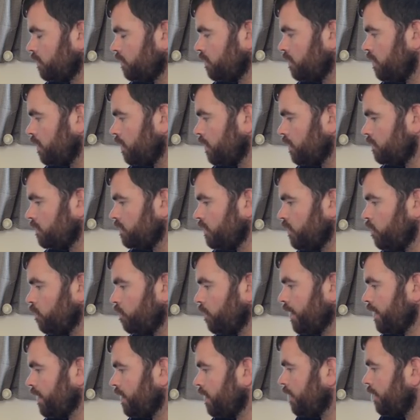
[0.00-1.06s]
kind of deal
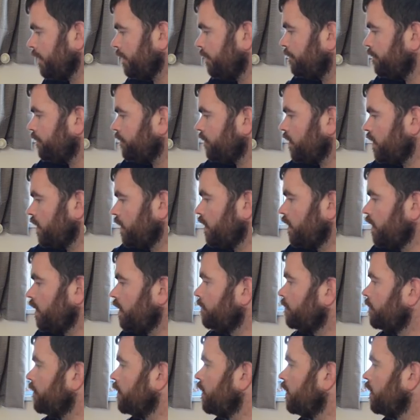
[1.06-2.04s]
breaker um,